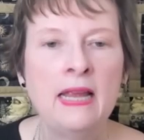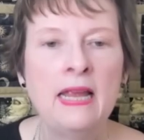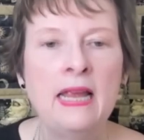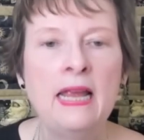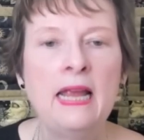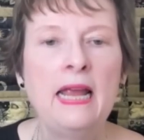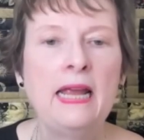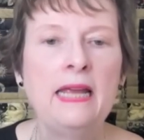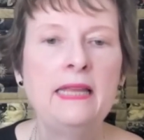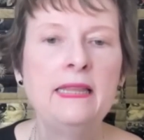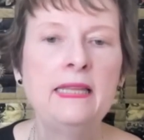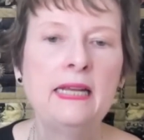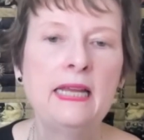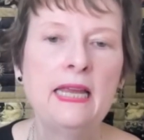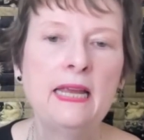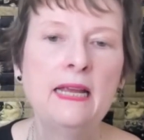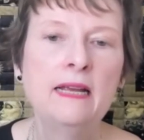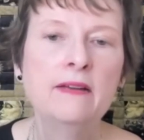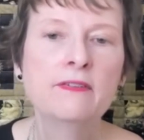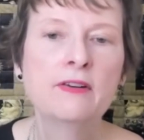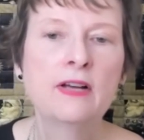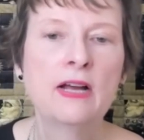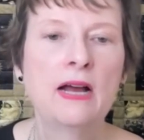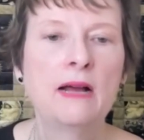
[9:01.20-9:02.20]
In the King
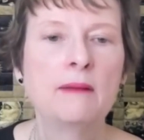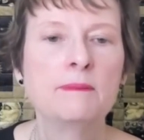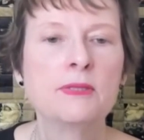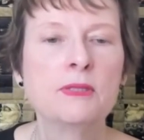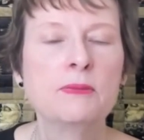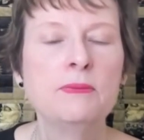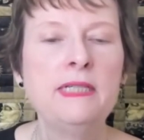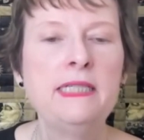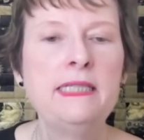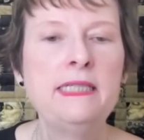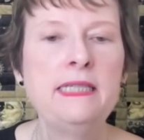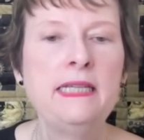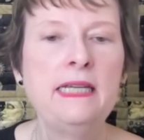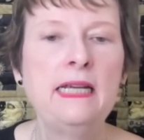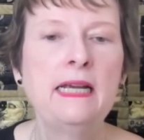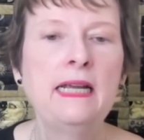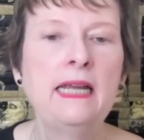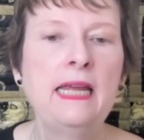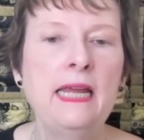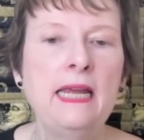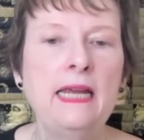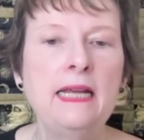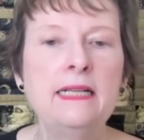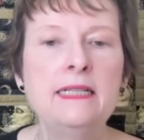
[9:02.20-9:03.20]
of Cups, we see a
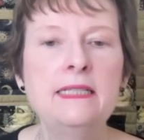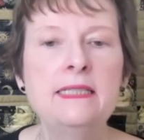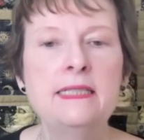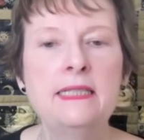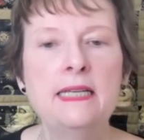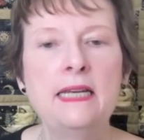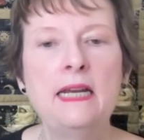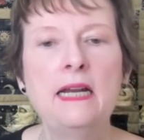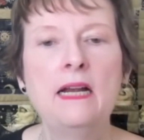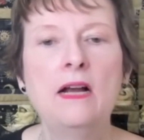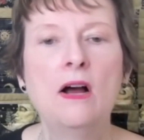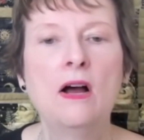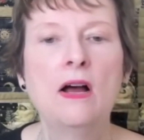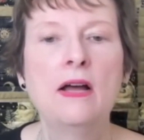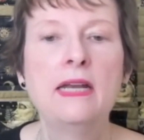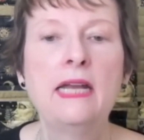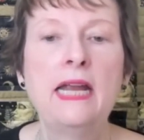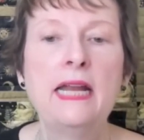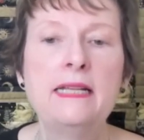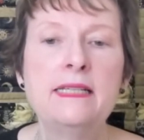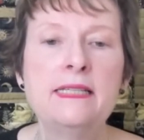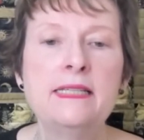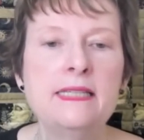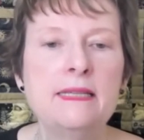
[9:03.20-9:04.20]
king sitting on
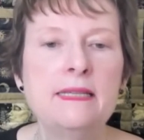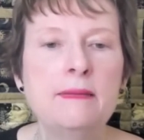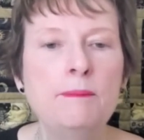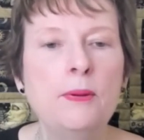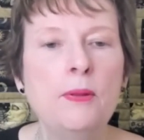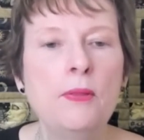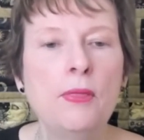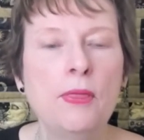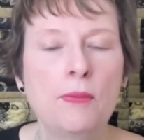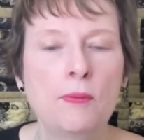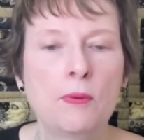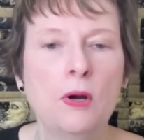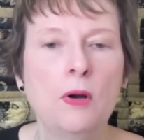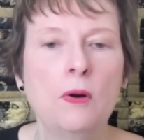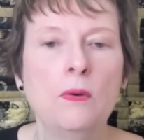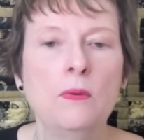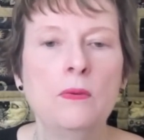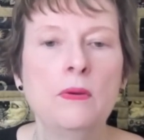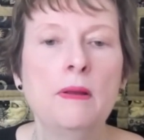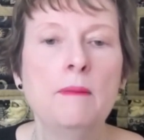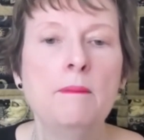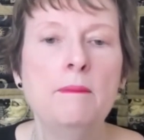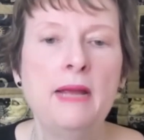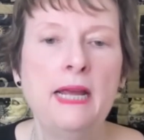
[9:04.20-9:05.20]
a simple
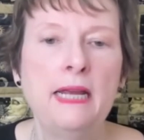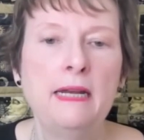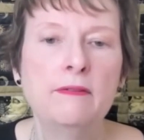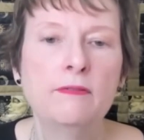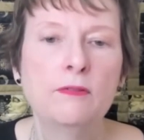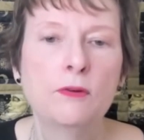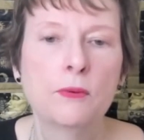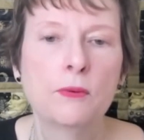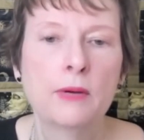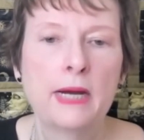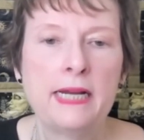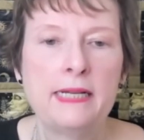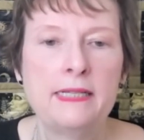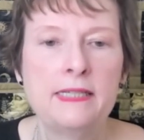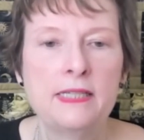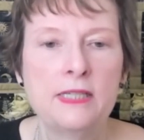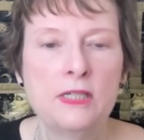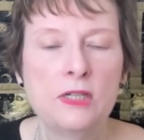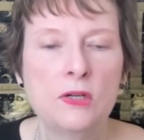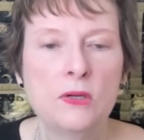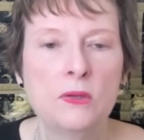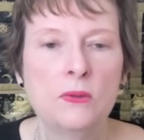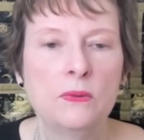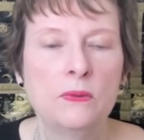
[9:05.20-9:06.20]
throne made of gray
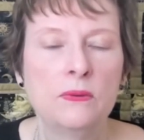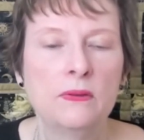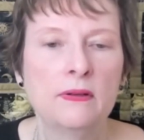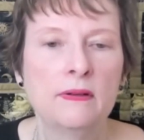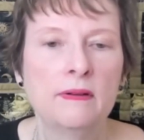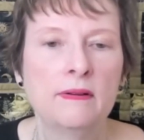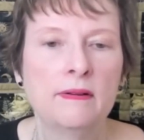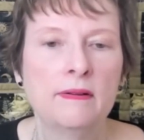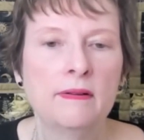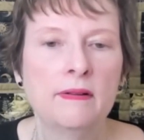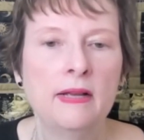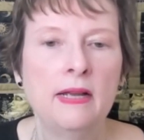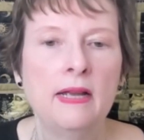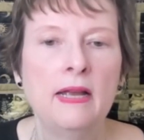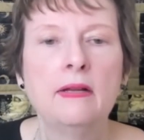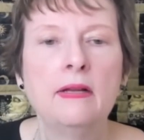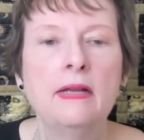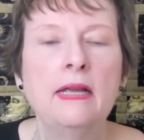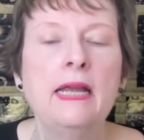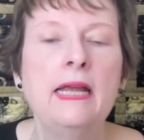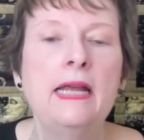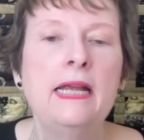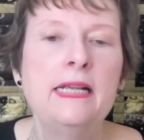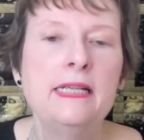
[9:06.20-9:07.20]
stone.
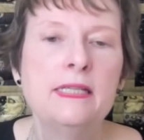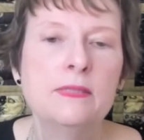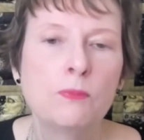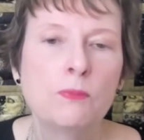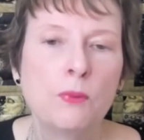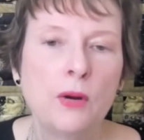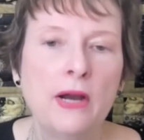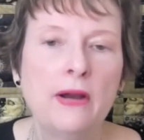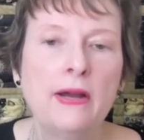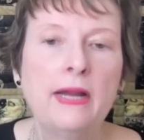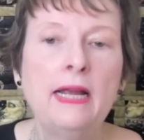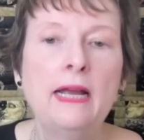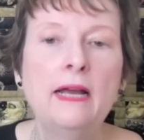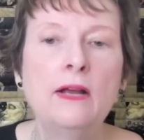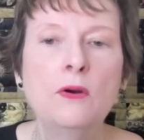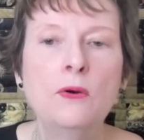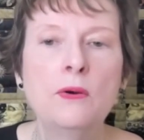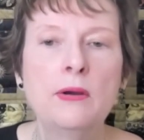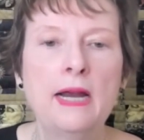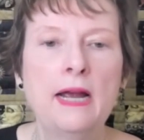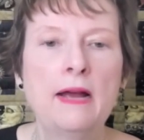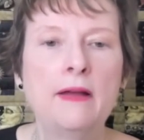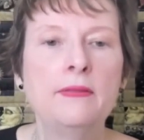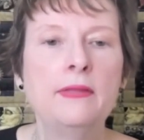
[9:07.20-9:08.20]
He's wearing a
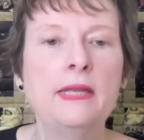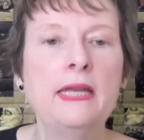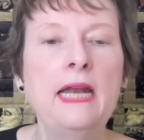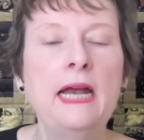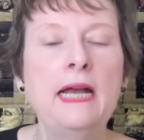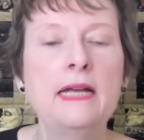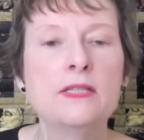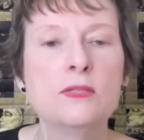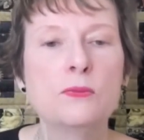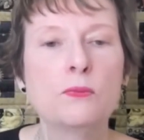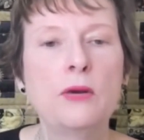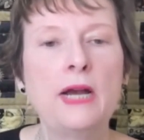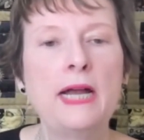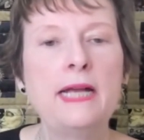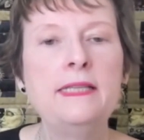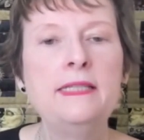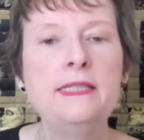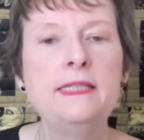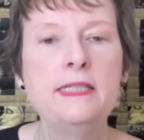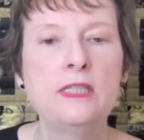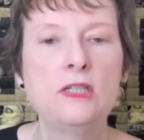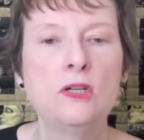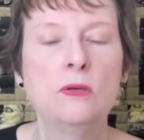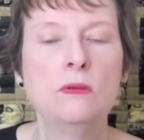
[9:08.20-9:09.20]
crown that has red
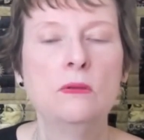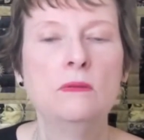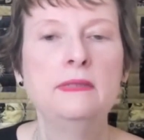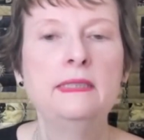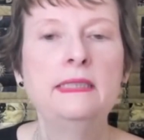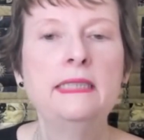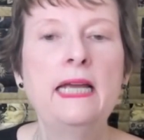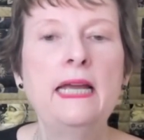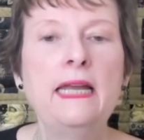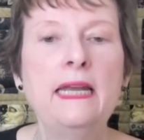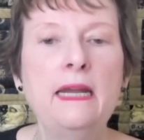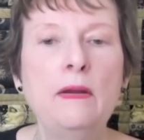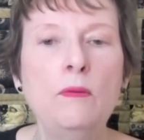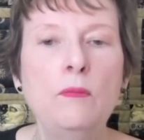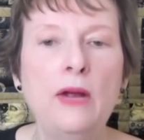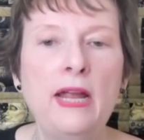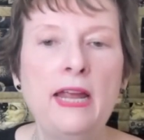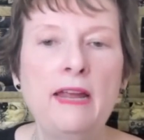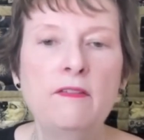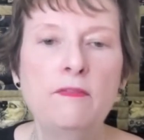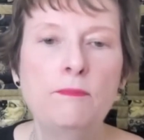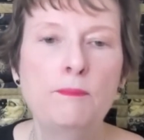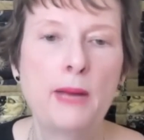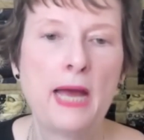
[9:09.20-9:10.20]
stones and a
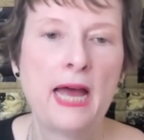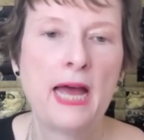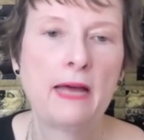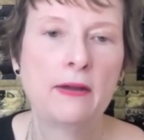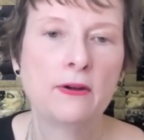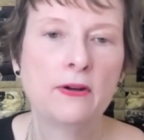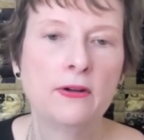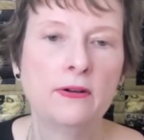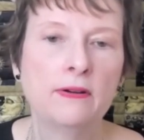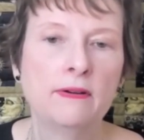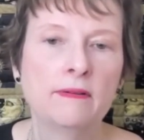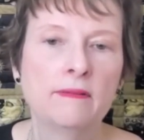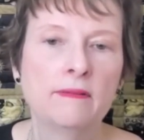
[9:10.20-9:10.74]
wave pattern.